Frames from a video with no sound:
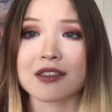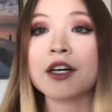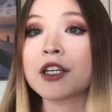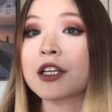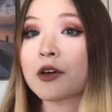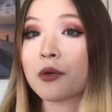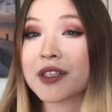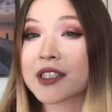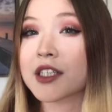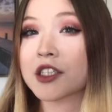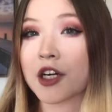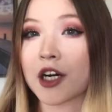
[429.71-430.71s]
The linguistic
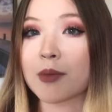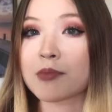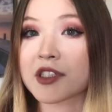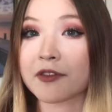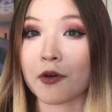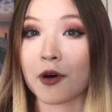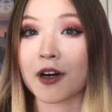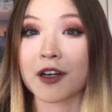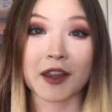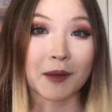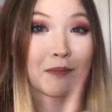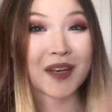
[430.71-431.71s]
terms for the
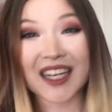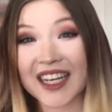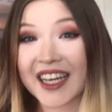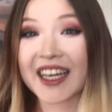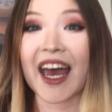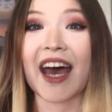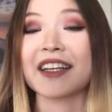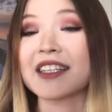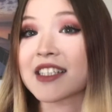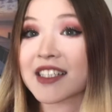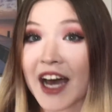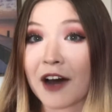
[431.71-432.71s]
meaning and the
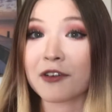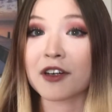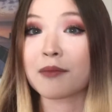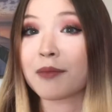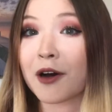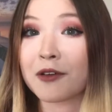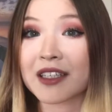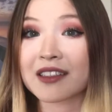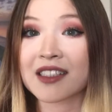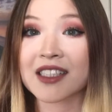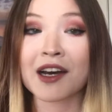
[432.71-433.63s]
sound components